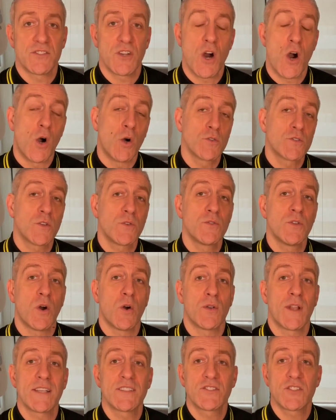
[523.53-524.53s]
also
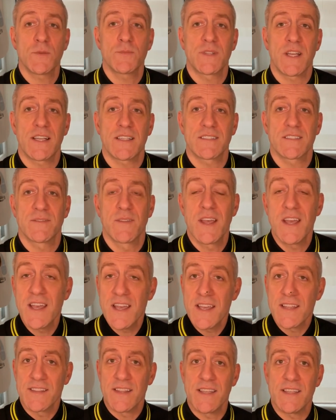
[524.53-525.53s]
known as subjects.
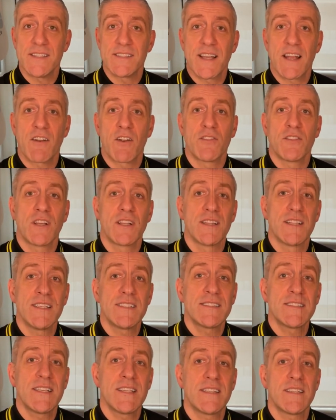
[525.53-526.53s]
These are on the
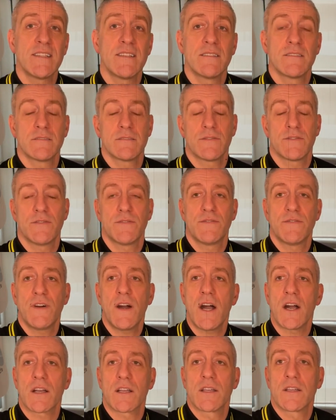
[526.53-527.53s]
listed
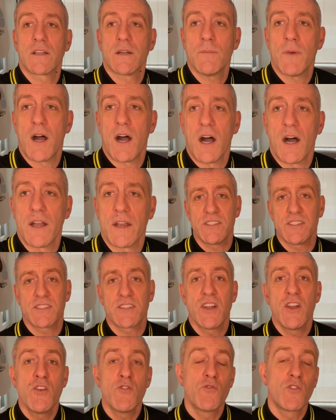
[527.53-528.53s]

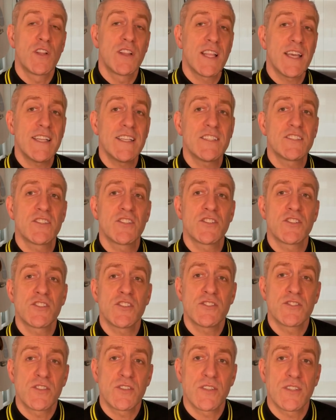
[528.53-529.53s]
margins related to,
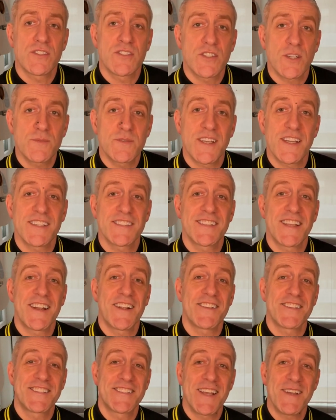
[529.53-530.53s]
to the subjects that
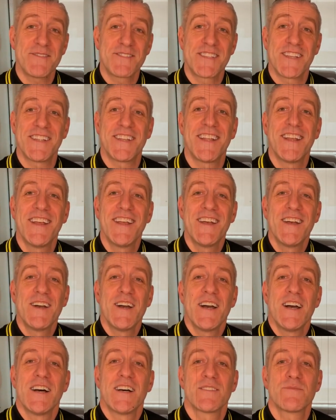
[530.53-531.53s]
are accepted
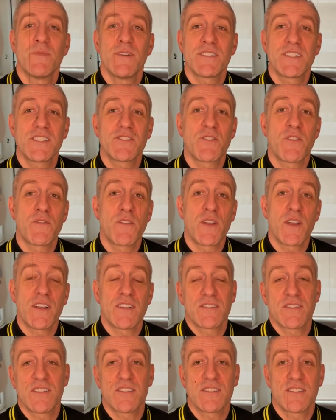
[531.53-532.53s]
as much as review
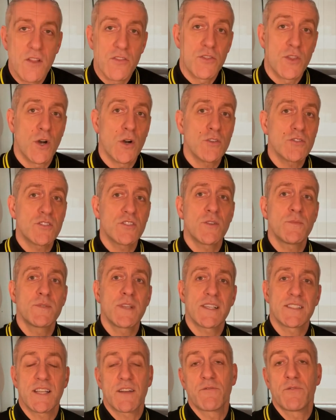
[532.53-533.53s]
such. Those
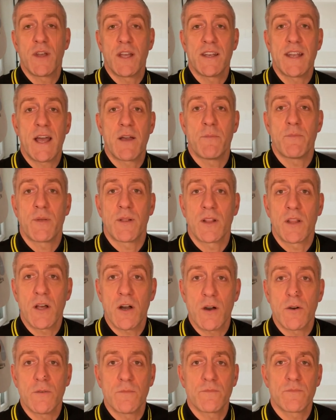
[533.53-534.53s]
subjects I've written out
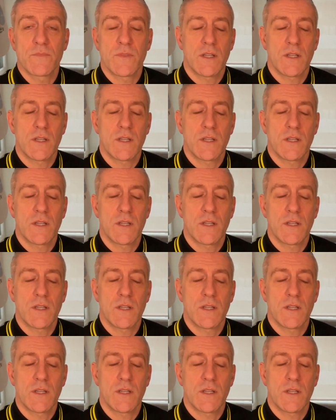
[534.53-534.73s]
below.